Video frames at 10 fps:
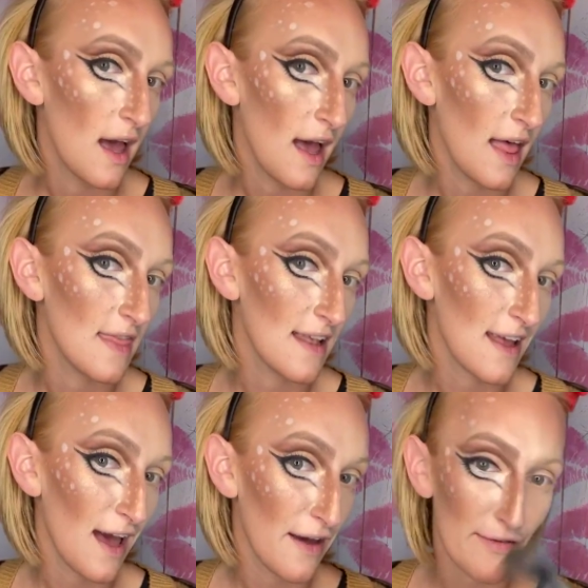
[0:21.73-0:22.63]
and then
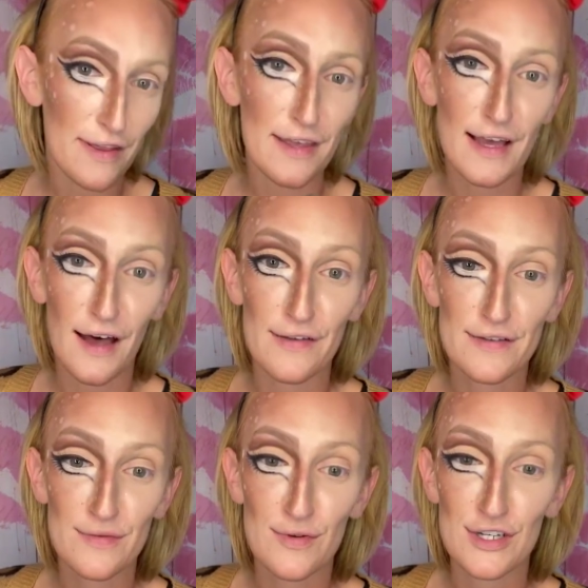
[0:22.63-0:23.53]
everything
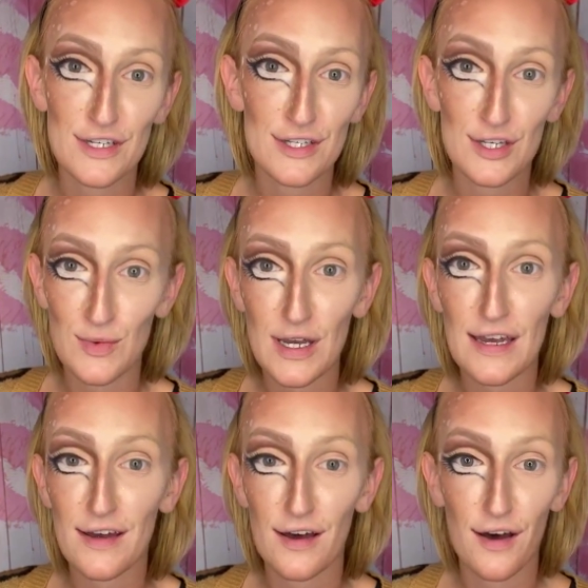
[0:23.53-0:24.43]
else we're just doing